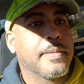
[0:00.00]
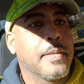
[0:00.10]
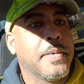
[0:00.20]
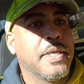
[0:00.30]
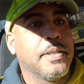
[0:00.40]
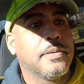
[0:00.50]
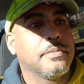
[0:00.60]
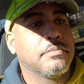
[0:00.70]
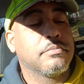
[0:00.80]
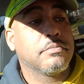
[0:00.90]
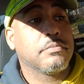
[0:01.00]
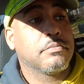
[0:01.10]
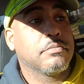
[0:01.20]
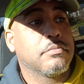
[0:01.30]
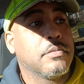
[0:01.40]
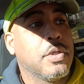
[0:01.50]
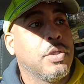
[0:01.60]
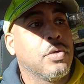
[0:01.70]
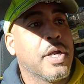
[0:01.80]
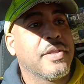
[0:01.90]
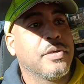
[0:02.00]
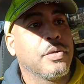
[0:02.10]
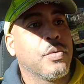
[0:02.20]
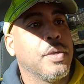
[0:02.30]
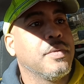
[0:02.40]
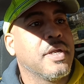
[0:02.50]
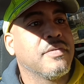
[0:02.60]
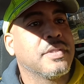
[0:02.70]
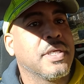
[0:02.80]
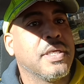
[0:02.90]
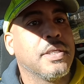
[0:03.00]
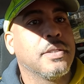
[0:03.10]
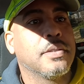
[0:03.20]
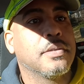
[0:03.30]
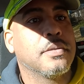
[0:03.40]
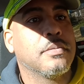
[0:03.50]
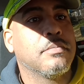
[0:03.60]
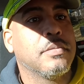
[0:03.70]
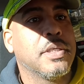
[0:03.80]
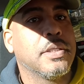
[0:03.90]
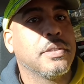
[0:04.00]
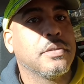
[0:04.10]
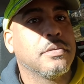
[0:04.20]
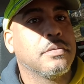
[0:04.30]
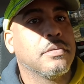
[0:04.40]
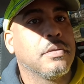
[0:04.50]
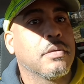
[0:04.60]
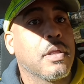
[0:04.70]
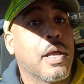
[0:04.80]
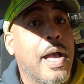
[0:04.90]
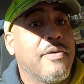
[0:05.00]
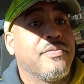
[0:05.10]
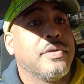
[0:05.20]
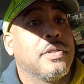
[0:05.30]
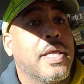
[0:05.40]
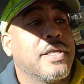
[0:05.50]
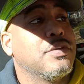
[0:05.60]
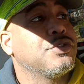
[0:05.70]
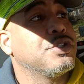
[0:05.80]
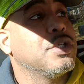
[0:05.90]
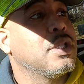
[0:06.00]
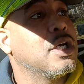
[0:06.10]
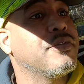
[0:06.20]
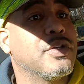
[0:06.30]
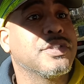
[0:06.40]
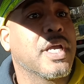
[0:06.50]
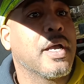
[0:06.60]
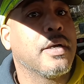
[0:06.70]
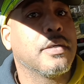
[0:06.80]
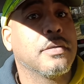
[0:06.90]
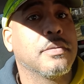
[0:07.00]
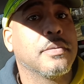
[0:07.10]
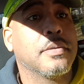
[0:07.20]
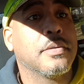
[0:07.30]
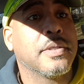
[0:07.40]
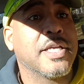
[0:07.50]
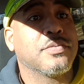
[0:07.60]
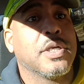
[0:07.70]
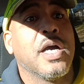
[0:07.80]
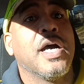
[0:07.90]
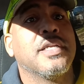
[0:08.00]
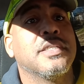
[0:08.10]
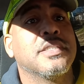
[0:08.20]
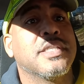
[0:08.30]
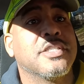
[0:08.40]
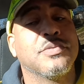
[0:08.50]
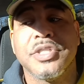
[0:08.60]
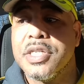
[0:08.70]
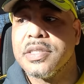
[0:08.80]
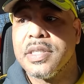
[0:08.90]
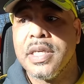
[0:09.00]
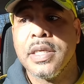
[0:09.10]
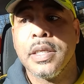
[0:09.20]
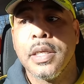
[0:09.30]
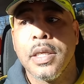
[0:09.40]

I mean, you don't have to agree with everything, but I feel like you should love your child. That's what God does. That's what Jesus did.